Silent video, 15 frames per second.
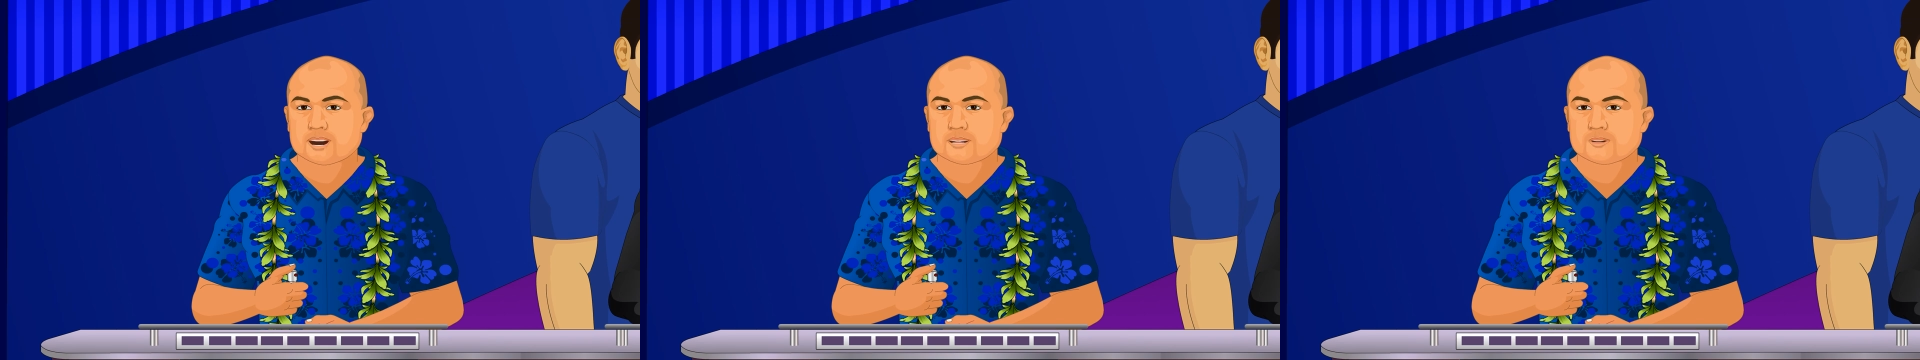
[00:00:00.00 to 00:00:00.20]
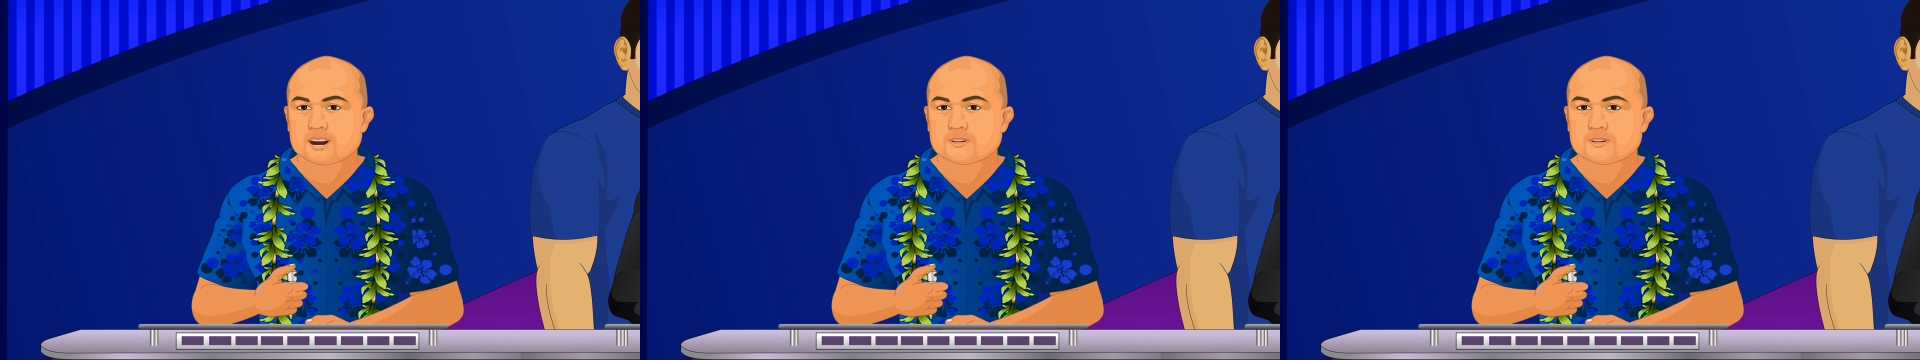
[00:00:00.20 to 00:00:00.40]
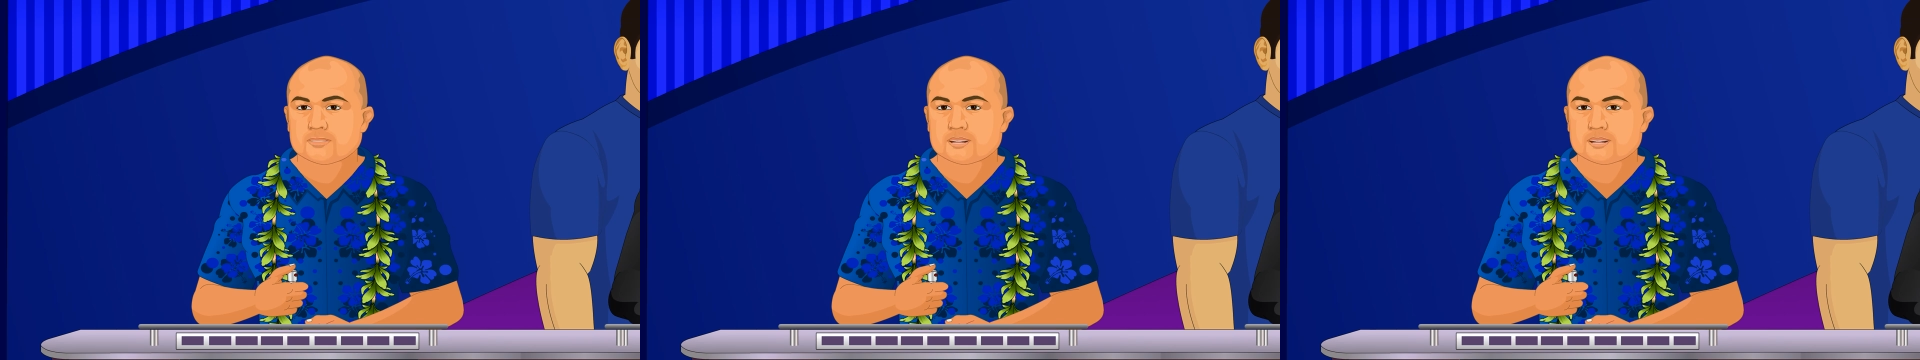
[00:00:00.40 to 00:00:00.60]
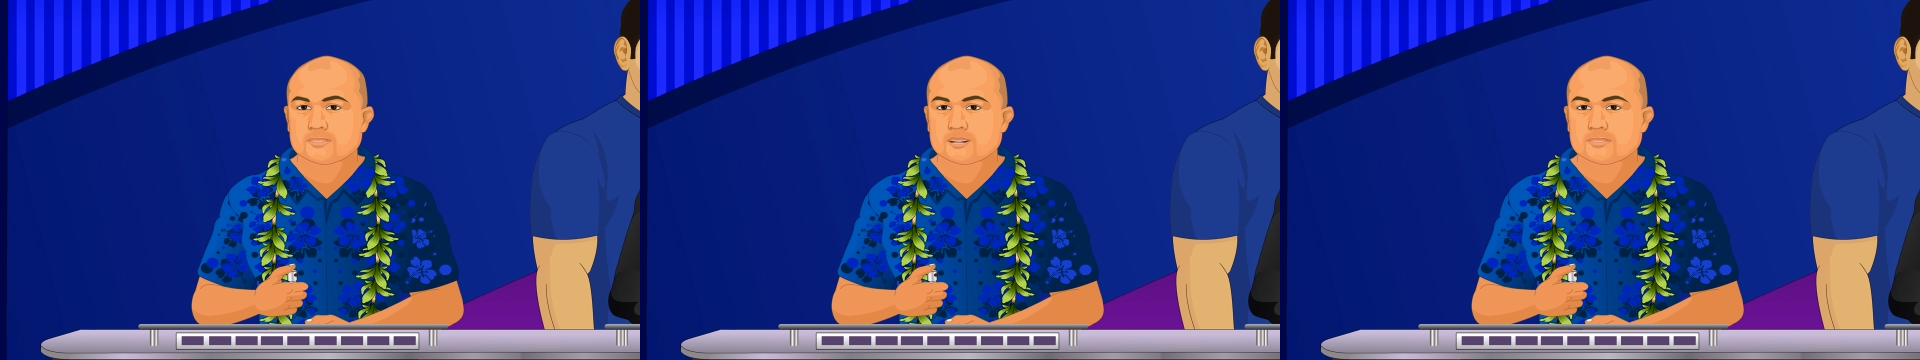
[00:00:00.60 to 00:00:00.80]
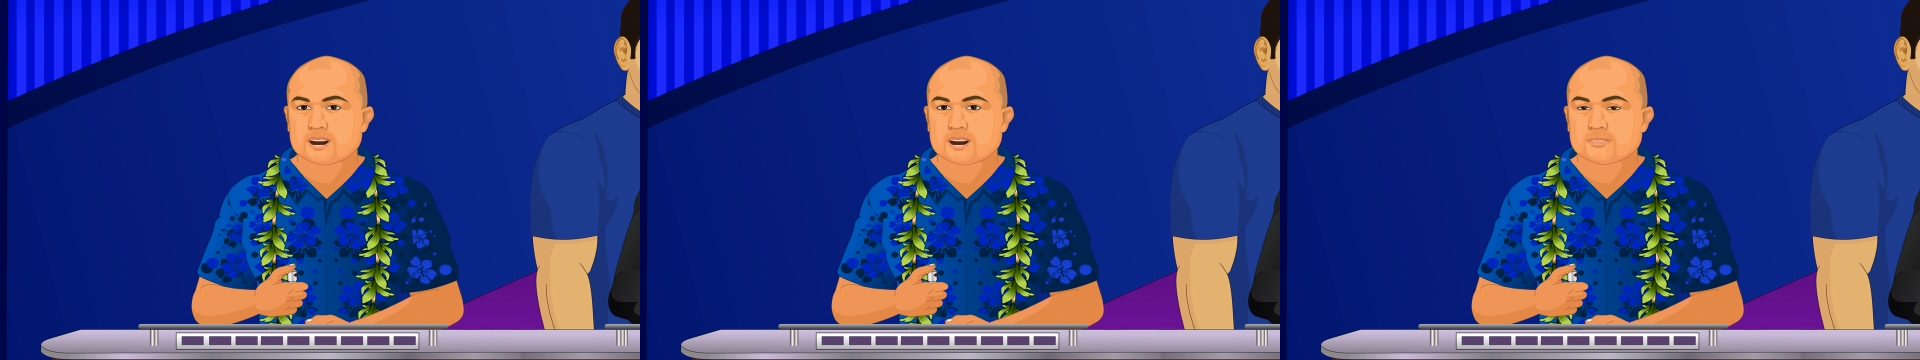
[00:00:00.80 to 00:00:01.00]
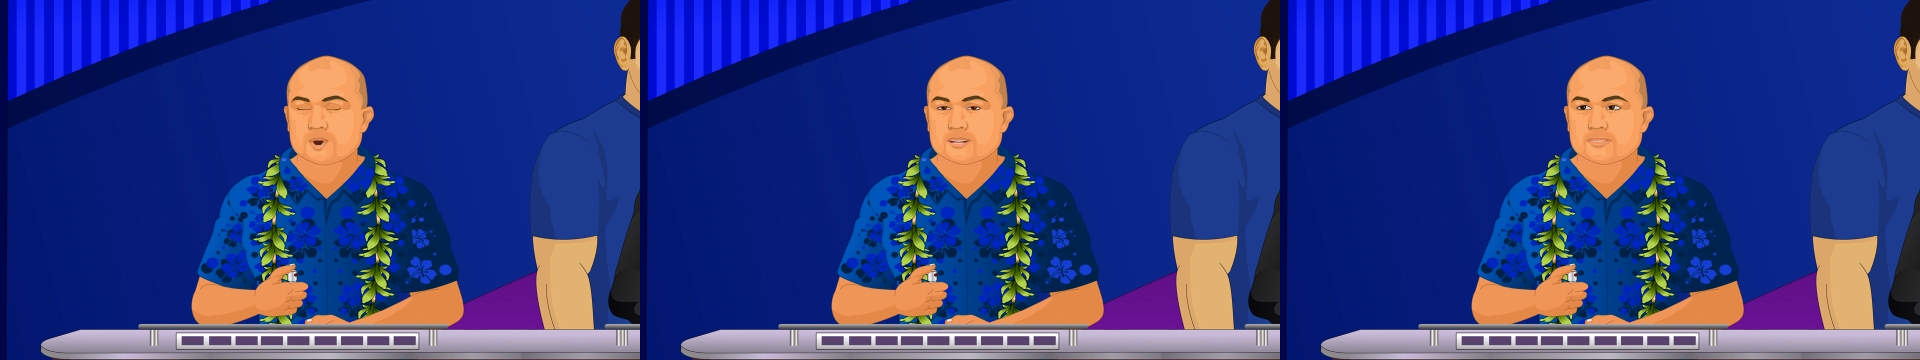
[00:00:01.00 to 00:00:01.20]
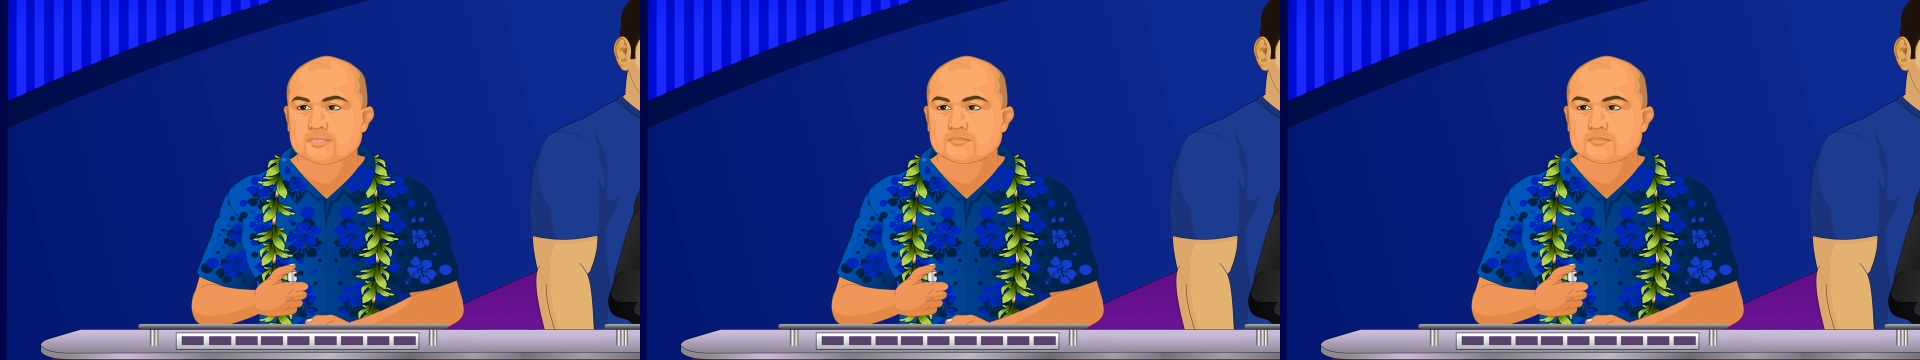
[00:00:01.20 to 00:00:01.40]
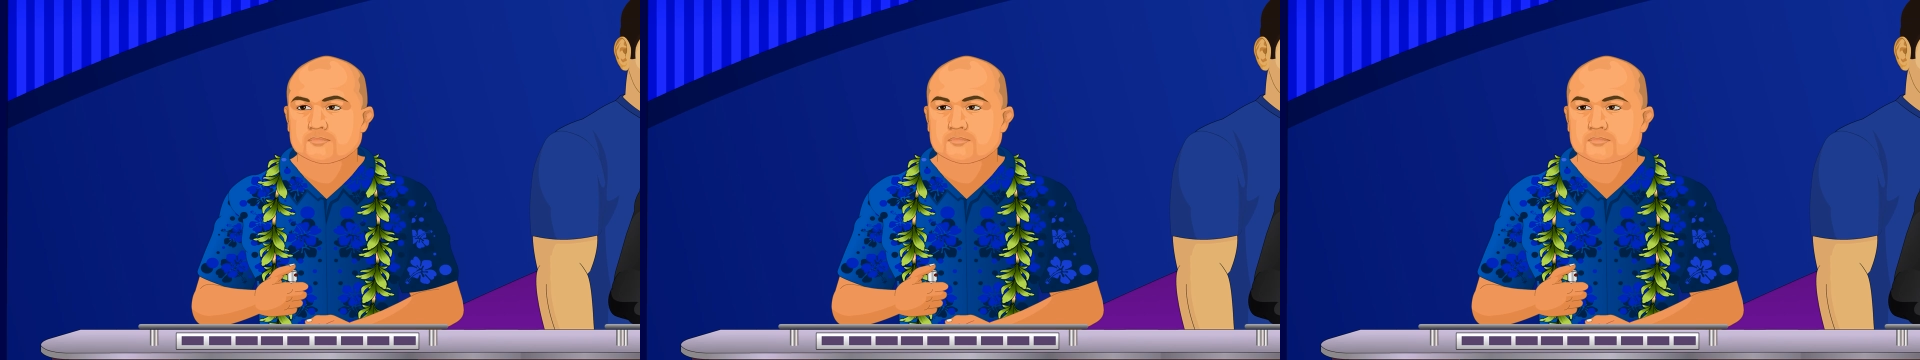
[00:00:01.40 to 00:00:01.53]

Controversy 600.